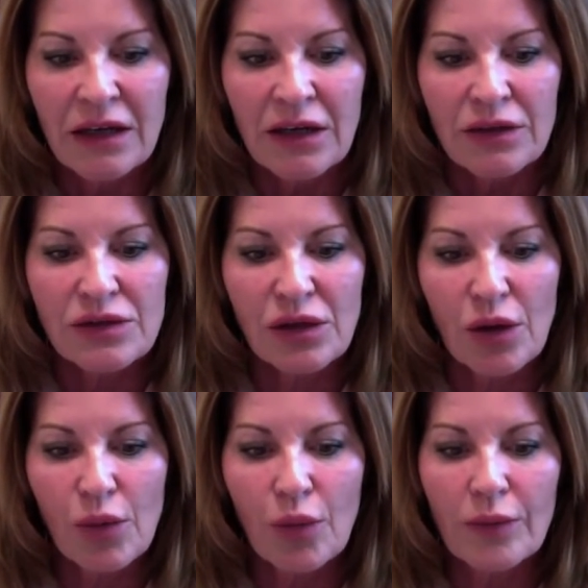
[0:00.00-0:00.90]

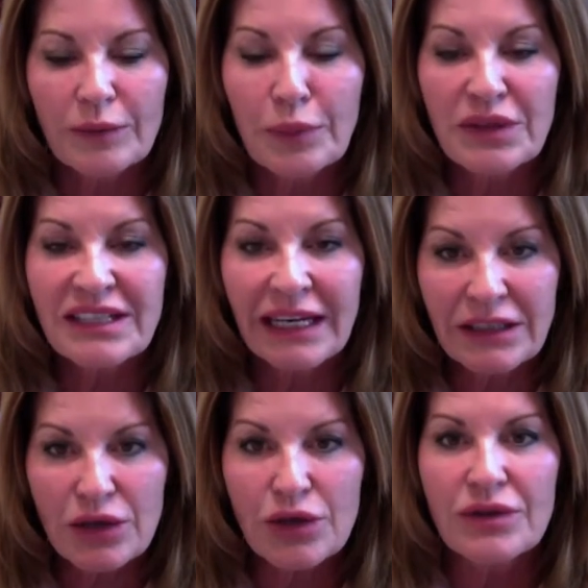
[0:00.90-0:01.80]
So
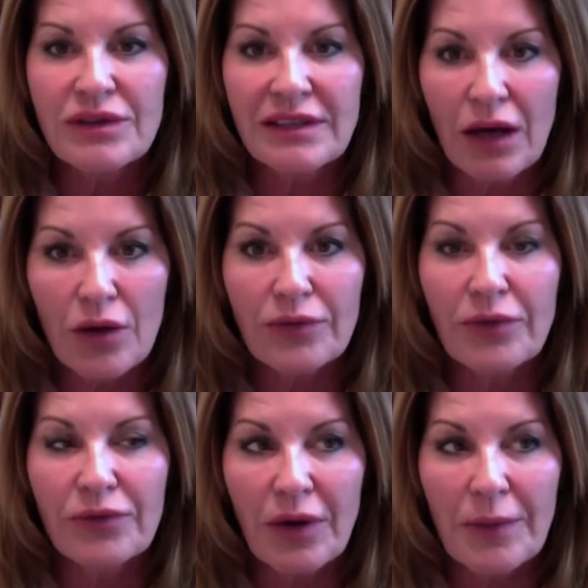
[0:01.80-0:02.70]
protecting yourself
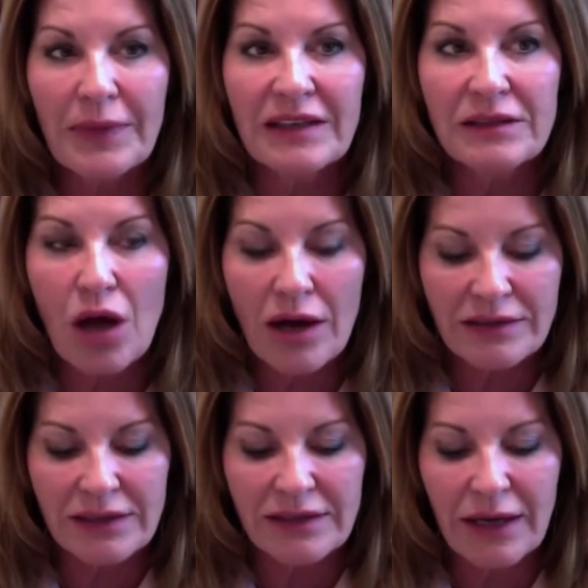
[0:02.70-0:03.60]
from these
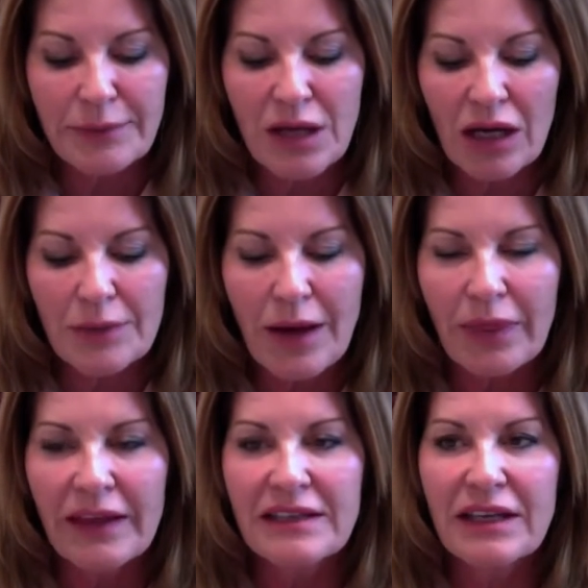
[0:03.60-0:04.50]
toxins, and I'm talking
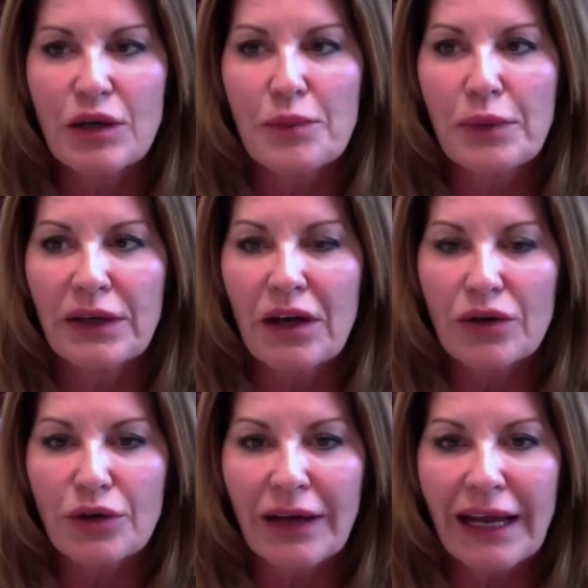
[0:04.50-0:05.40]
about things that you're putting
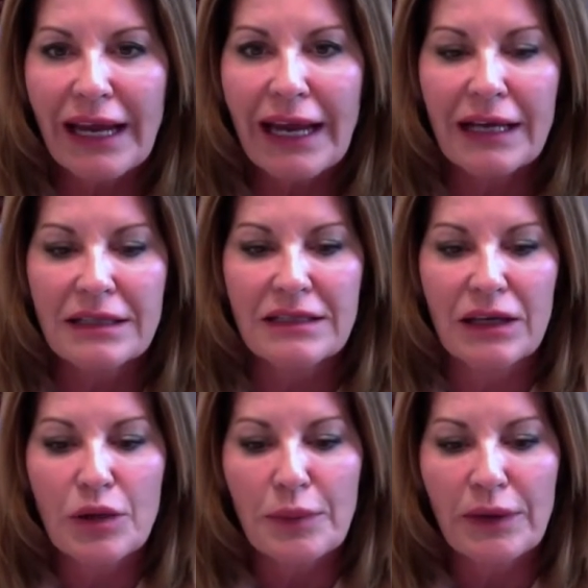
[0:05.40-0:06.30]
on your hands, that
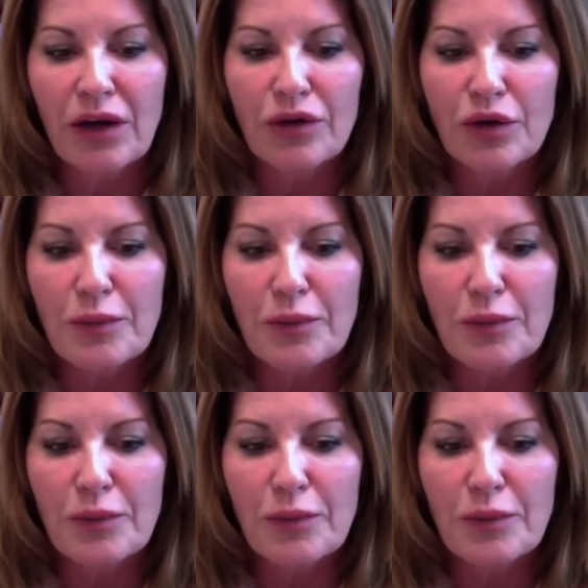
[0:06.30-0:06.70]
you're putting on your